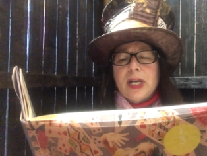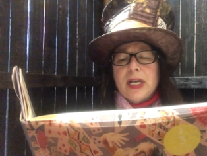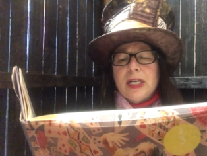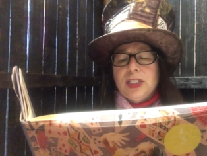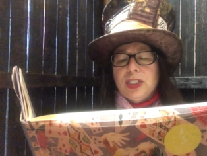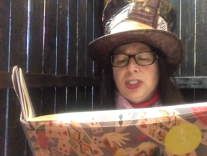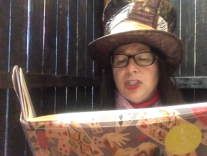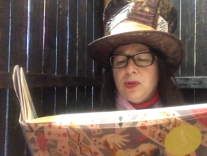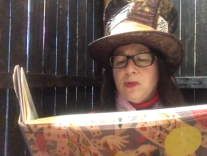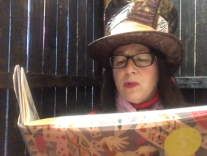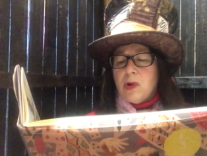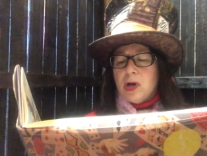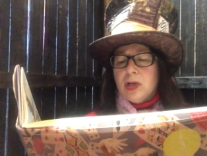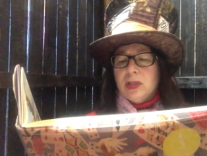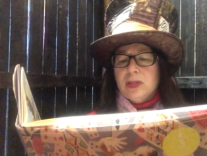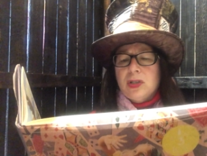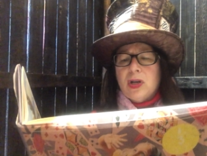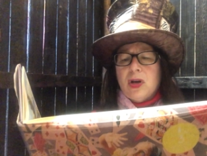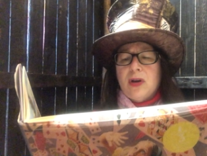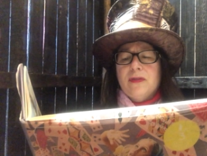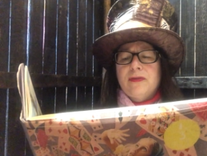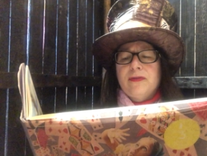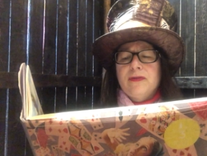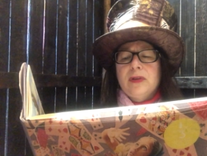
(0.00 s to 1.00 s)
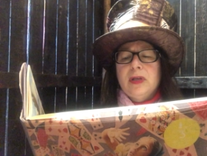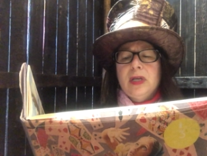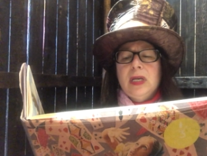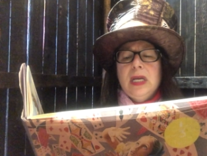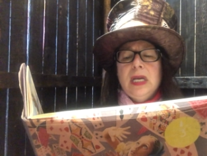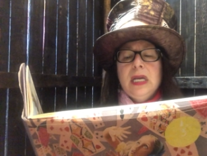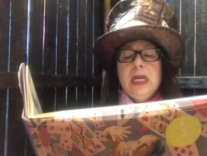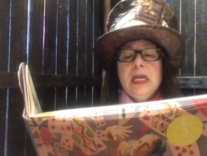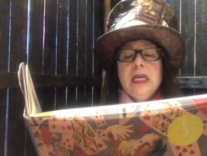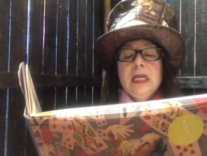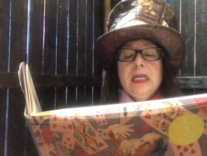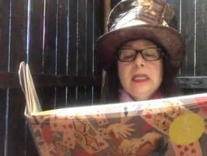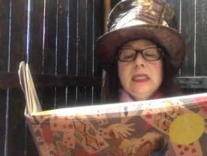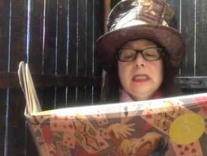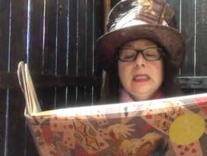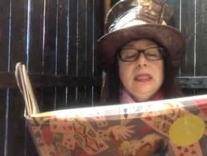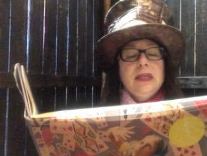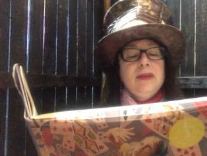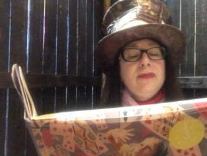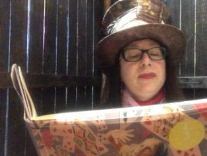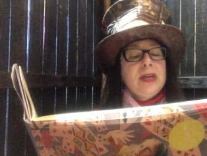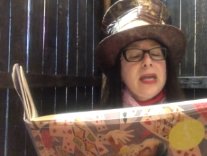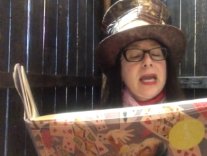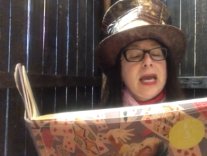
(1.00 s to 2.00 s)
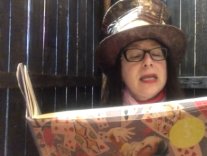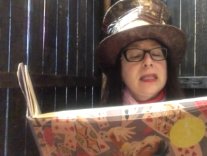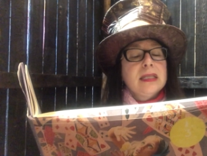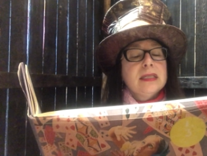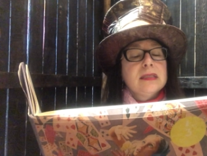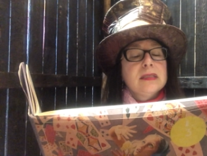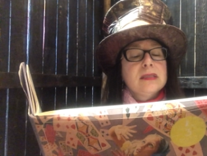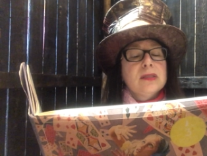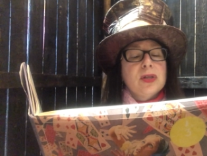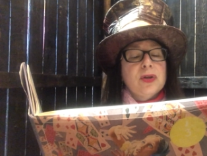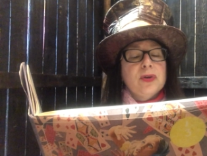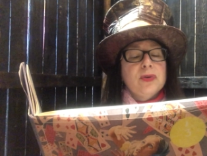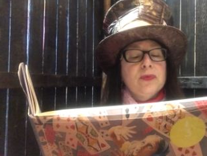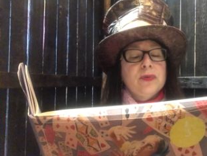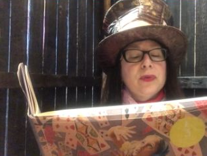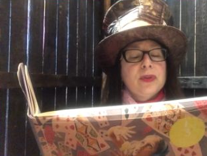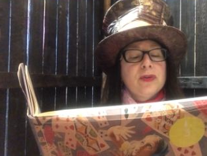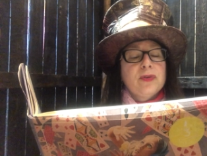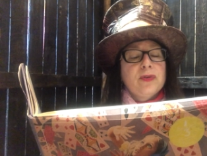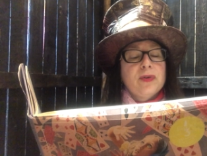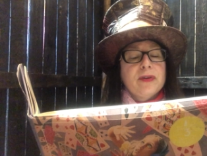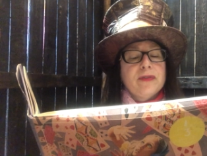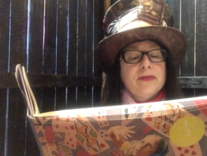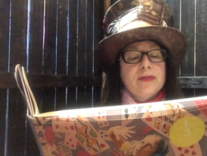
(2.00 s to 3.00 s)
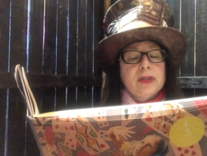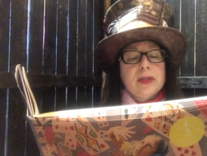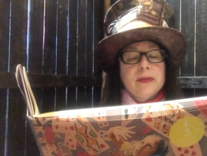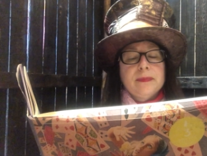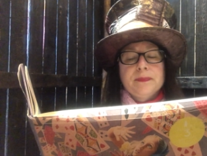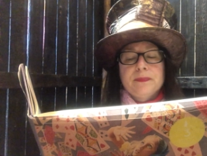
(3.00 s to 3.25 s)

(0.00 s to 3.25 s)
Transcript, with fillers: and she walked off, leaving Alice alone with the griffin.